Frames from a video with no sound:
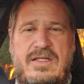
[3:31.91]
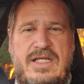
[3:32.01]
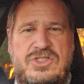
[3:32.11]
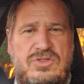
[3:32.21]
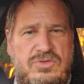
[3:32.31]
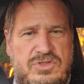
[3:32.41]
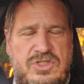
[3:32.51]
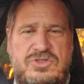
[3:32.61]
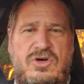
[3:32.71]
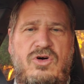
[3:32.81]
that you lose
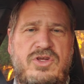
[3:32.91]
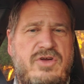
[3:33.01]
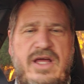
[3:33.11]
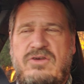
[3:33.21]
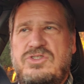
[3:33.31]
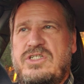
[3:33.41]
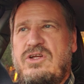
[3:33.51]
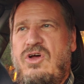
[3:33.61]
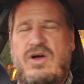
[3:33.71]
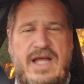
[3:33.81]
control, your energy,
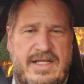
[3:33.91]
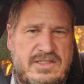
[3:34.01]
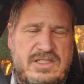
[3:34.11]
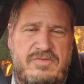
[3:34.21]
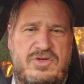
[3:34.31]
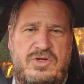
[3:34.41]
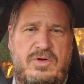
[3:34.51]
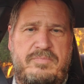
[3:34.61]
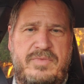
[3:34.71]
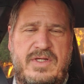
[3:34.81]
and all kinds of stuff you're
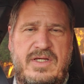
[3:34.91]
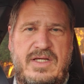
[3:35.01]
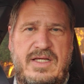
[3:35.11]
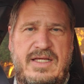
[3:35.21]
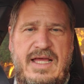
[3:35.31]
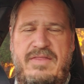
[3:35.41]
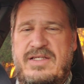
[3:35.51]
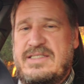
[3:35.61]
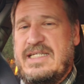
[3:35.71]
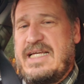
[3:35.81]
doing. And
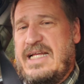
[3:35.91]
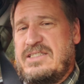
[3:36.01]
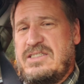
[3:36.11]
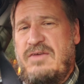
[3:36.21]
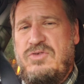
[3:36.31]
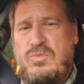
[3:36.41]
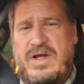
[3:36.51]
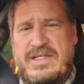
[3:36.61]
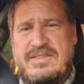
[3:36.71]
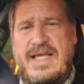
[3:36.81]
this is the kind of stuff you
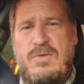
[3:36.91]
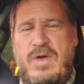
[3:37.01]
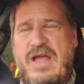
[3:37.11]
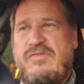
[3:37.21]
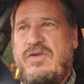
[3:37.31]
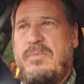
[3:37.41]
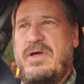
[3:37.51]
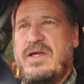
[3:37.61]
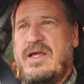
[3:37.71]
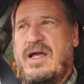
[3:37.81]
want to stay away from.
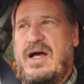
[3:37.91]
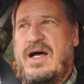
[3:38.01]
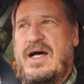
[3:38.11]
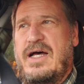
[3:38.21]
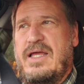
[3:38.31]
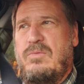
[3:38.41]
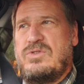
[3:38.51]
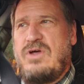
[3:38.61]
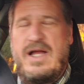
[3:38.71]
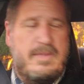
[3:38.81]
Uh, and we'll
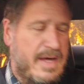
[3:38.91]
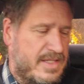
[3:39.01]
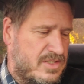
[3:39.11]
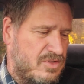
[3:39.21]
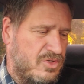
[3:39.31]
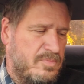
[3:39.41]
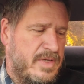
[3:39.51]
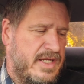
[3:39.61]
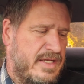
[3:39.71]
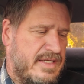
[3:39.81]
talk about this a little
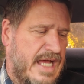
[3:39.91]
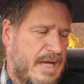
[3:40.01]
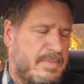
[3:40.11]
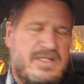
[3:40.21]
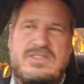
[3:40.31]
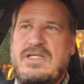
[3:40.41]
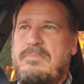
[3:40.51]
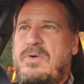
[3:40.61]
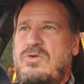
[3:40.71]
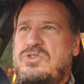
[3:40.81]
bit in the comments
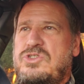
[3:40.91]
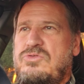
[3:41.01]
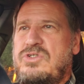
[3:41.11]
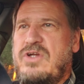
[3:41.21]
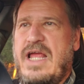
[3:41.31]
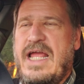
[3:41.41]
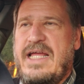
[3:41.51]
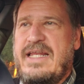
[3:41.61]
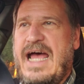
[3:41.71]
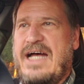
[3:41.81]
that both Junior
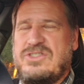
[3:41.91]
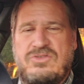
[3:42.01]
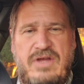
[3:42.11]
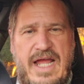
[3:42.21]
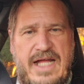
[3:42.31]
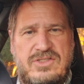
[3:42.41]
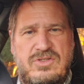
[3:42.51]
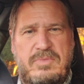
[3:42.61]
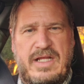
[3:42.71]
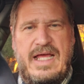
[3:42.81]
and Oscar had.
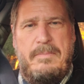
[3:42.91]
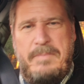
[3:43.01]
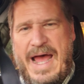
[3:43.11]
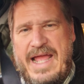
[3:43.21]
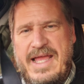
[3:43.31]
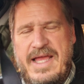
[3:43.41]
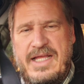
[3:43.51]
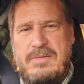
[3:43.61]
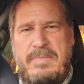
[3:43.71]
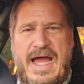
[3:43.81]
So I'm going to combine
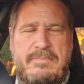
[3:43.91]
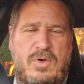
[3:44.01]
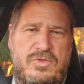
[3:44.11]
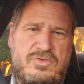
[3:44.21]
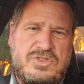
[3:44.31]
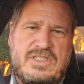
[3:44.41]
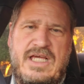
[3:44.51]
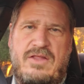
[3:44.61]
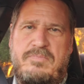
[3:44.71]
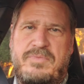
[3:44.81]
combine both of those
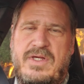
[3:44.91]
together.